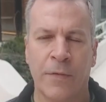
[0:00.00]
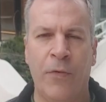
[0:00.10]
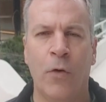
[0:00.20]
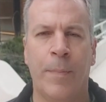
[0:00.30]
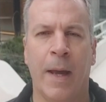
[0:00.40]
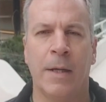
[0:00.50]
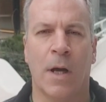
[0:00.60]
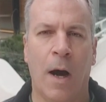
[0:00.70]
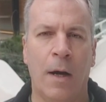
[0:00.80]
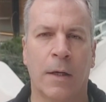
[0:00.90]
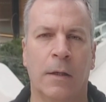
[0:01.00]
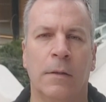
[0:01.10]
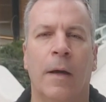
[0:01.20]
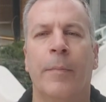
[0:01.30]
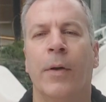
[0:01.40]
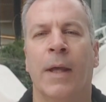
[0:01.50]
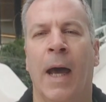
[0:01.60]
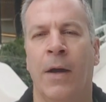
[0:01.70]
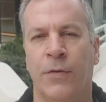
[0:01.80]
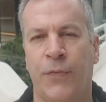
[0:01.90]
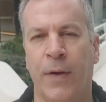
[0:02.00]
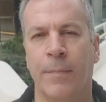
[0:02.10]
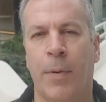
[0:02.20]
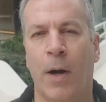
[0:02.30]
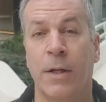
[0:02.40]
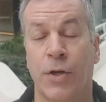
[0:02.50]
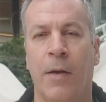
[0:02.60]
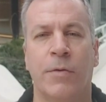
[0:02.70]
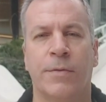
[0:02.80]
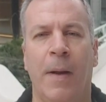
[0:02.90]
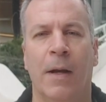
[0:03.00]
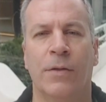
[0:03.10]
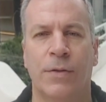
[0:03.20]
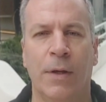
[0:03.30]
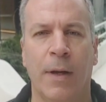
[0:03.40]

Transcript: There's a four-page article about the Irish Freedom Party, the Irish Mail on